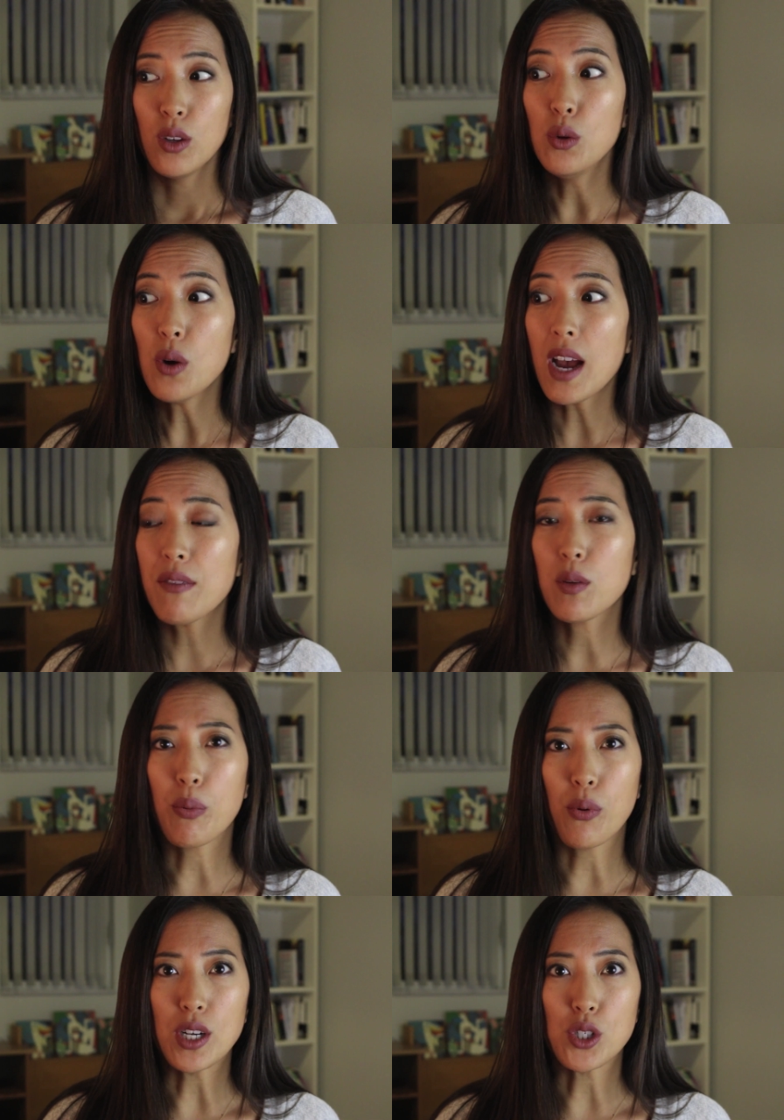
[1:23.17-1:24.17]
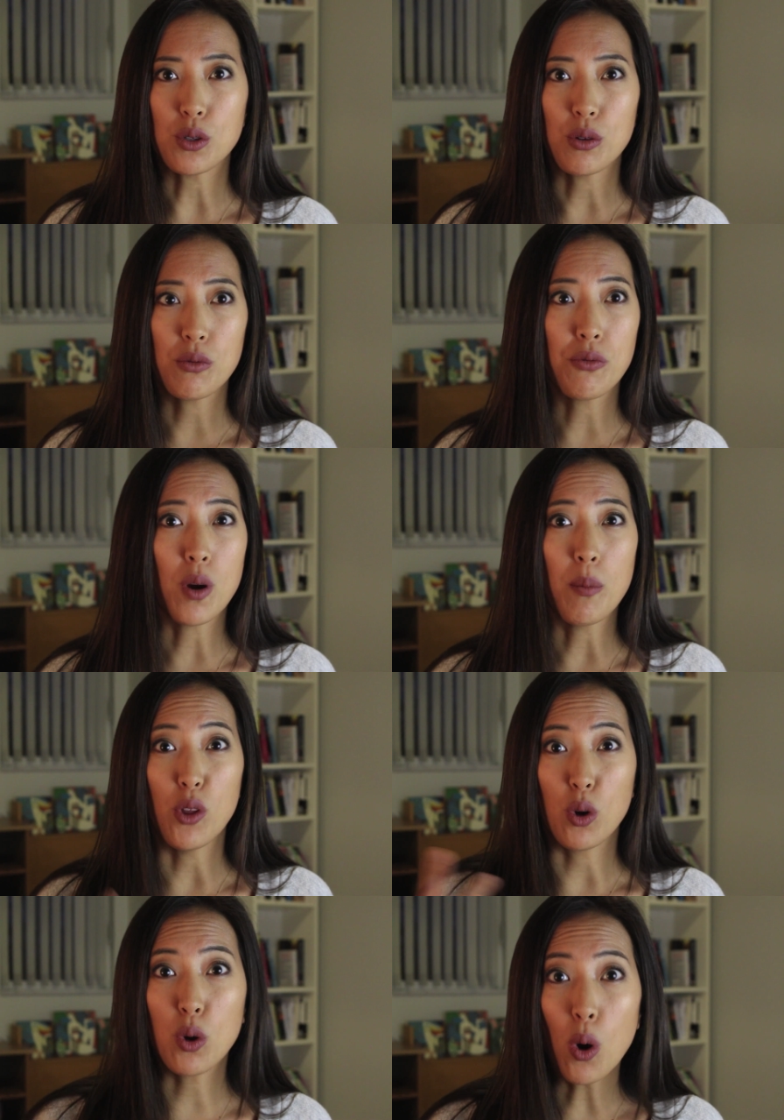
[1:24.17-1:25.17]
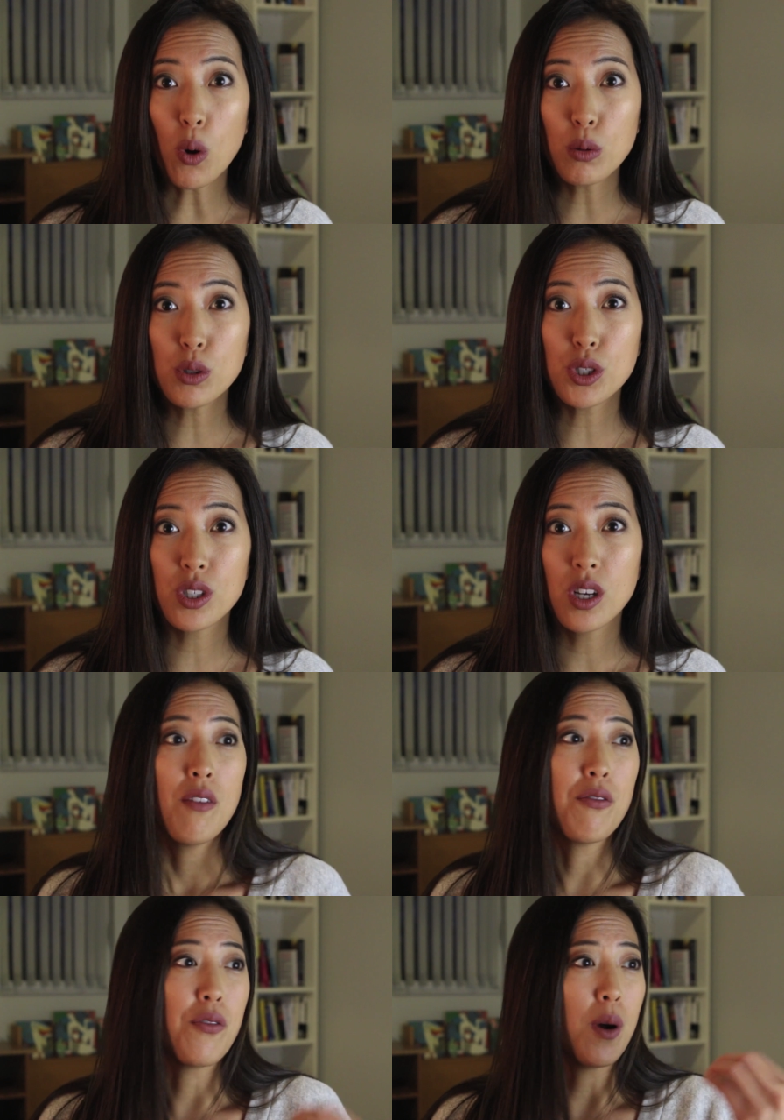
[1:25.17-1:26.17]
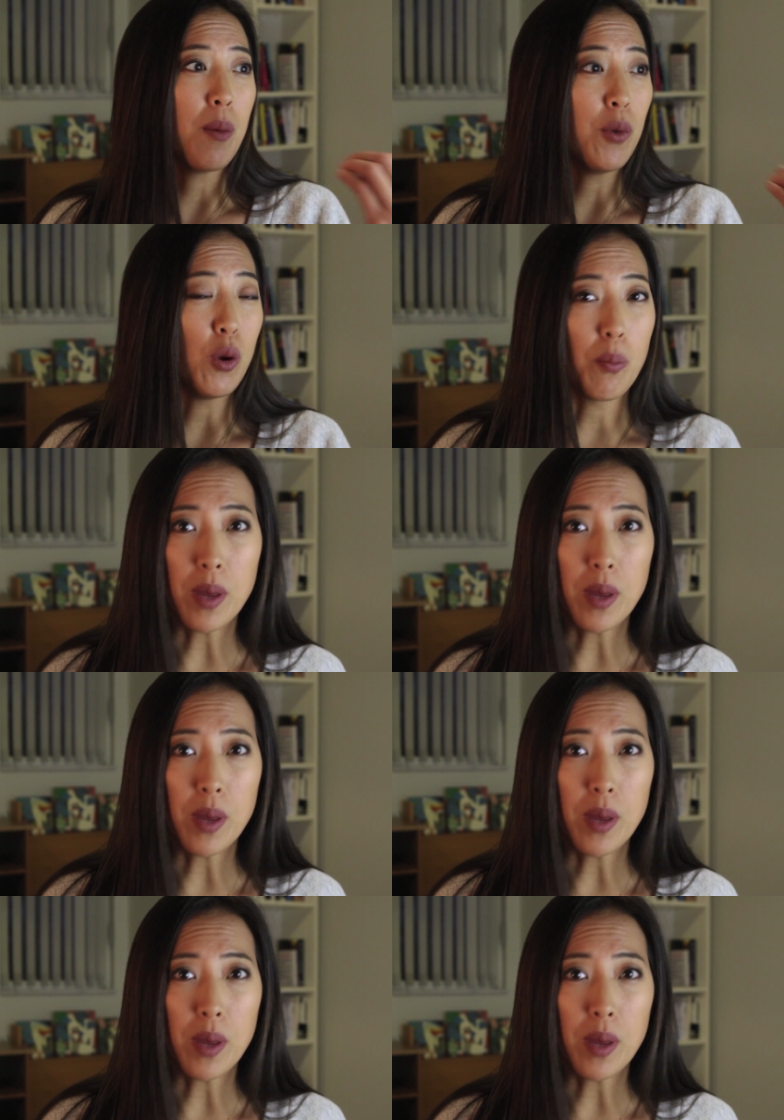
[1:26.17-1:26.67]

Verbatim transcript: You have the pressure from the coach, from your